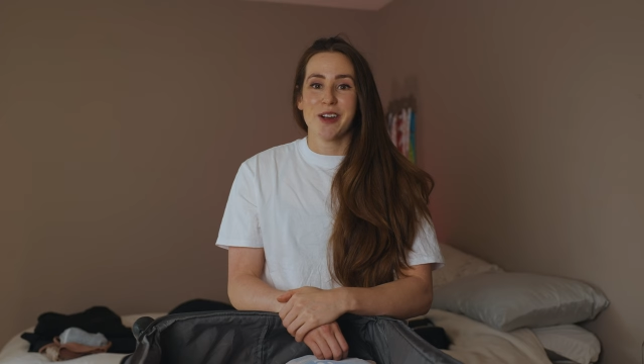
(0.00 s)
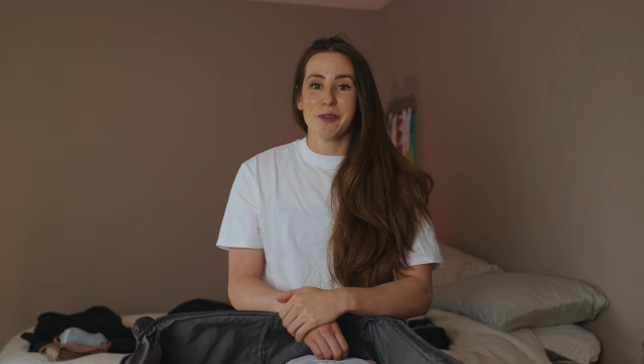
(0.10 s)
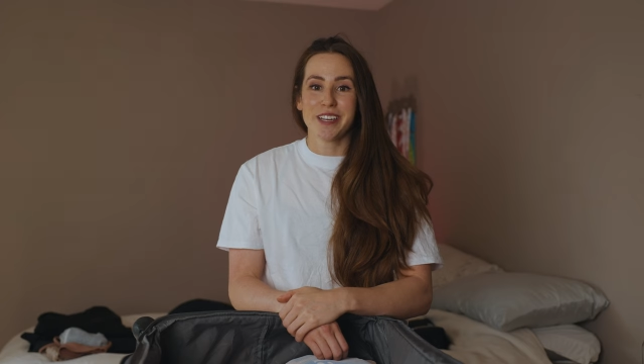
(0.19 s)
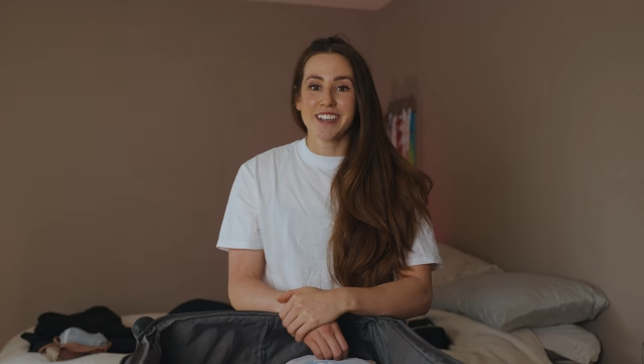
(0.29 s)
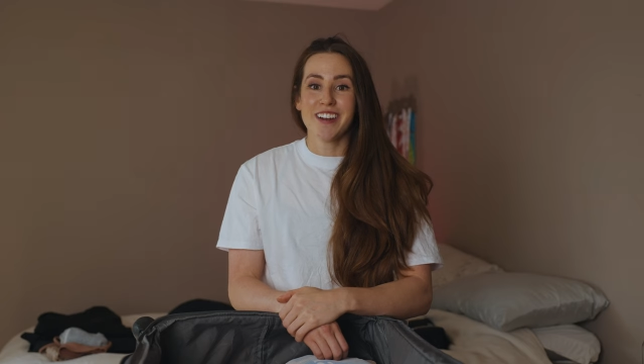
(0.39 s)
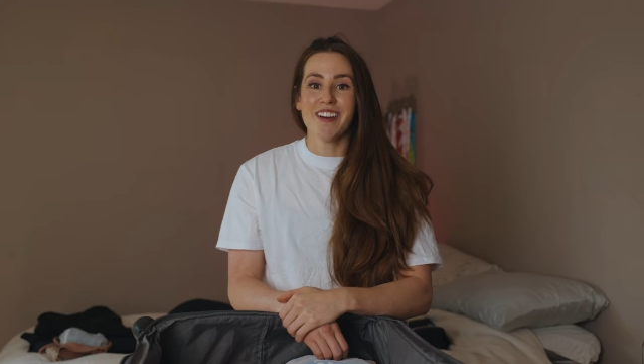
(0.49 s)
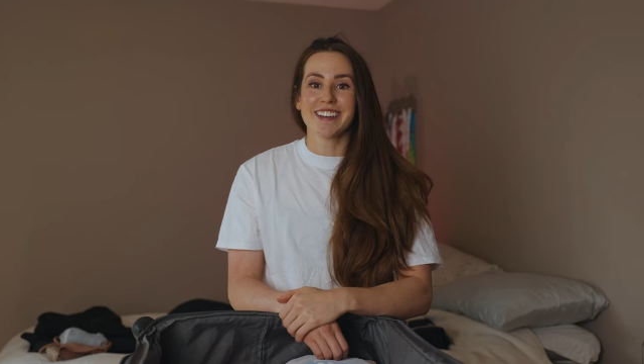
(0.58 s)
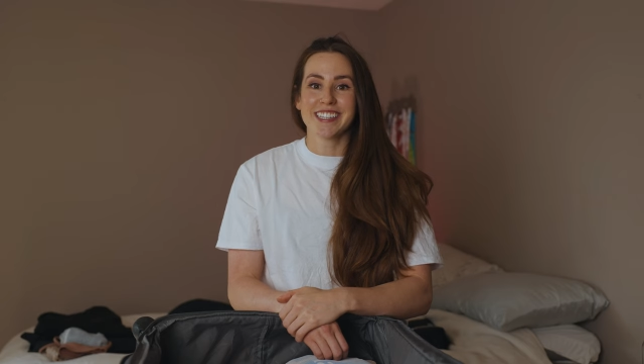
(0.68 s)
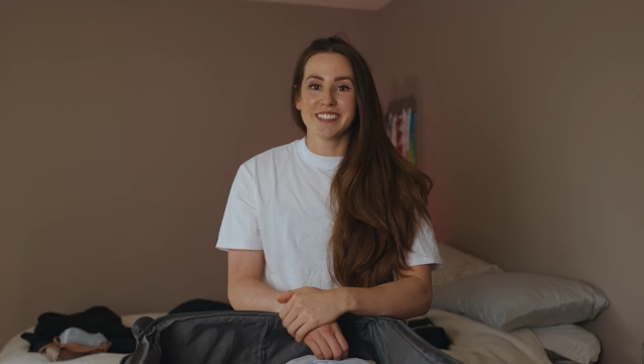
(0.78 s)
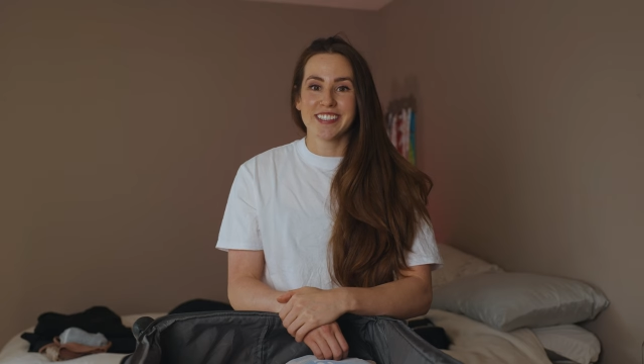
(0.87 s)
We are
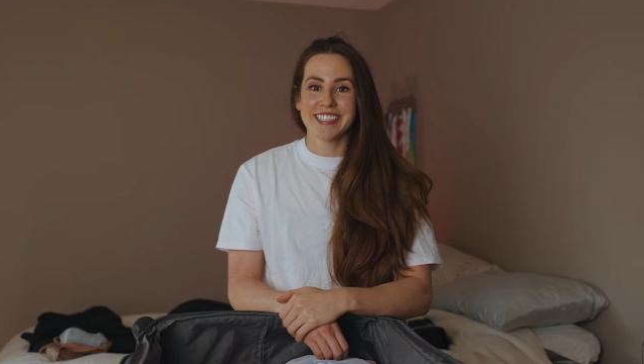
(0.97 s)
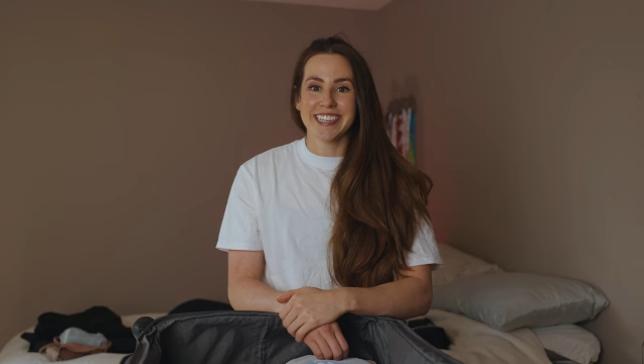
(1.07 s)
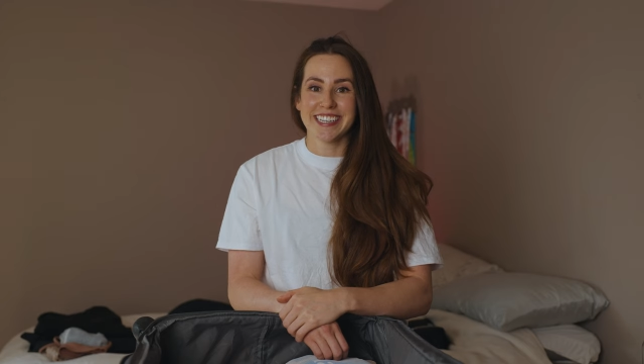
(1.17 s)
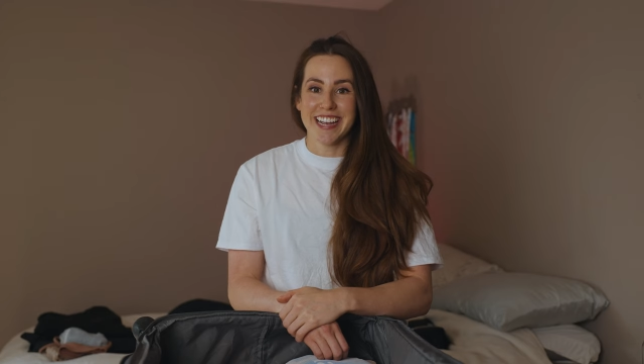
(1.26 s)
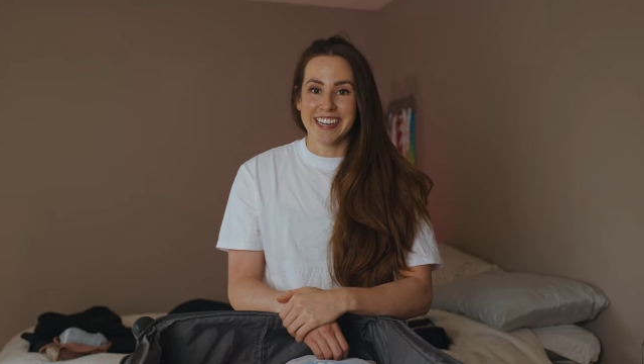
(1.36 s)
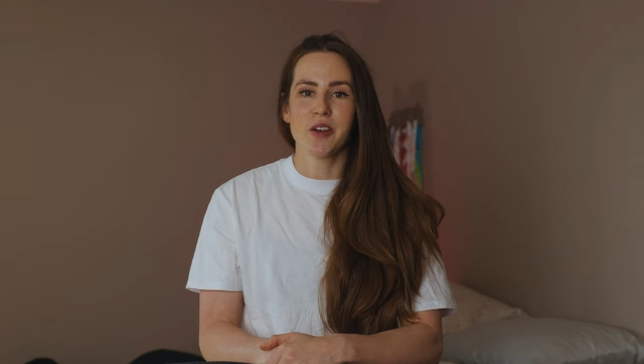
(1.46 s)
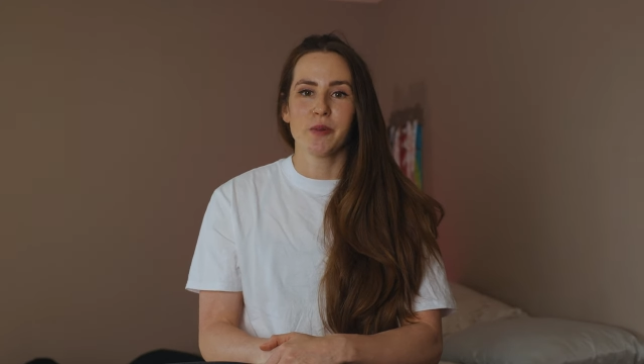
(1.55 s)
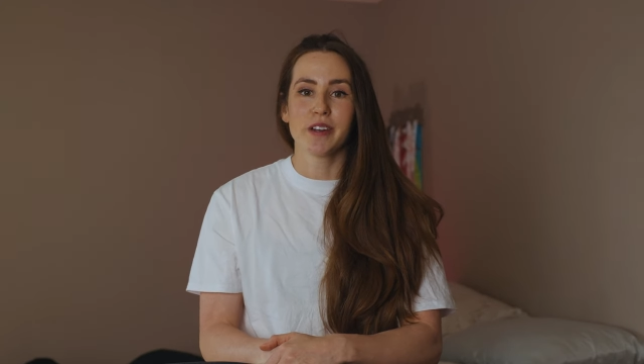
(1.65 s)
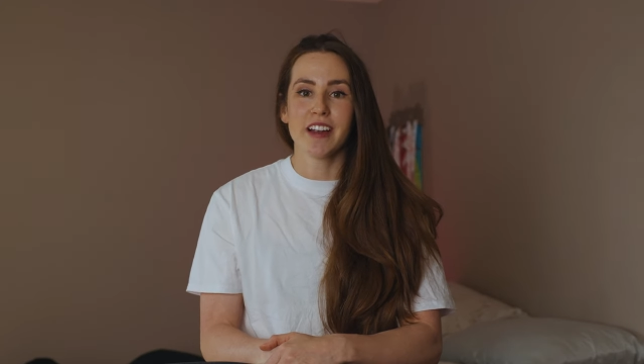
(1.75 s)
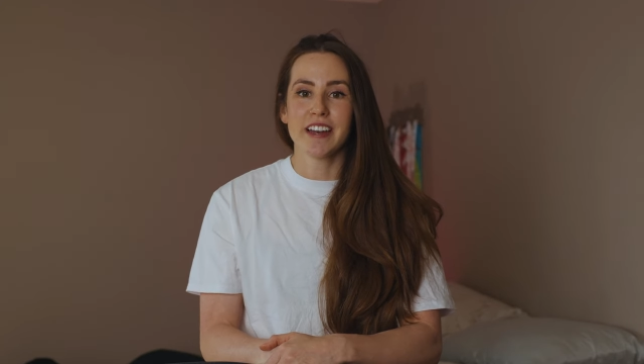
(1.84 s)
leaving again.
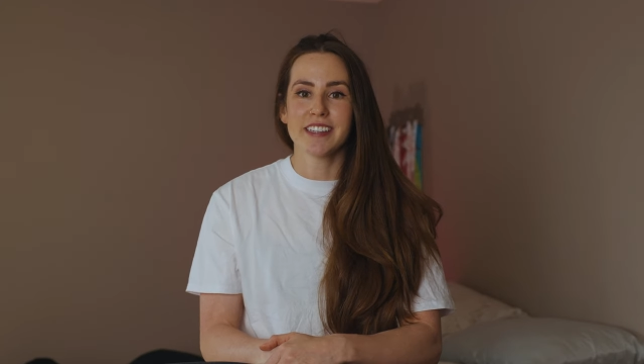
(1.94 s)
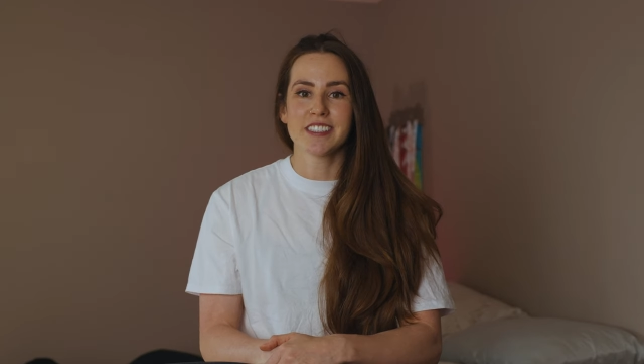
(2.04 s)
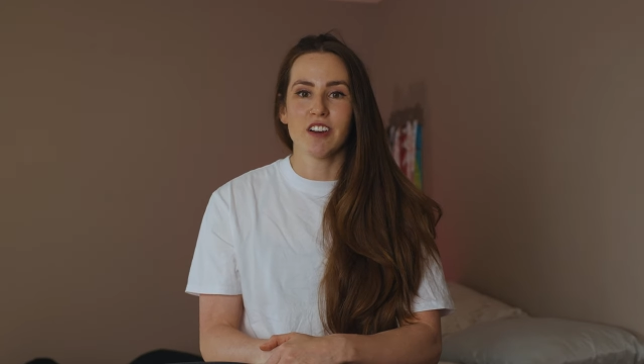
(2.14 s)
We are heading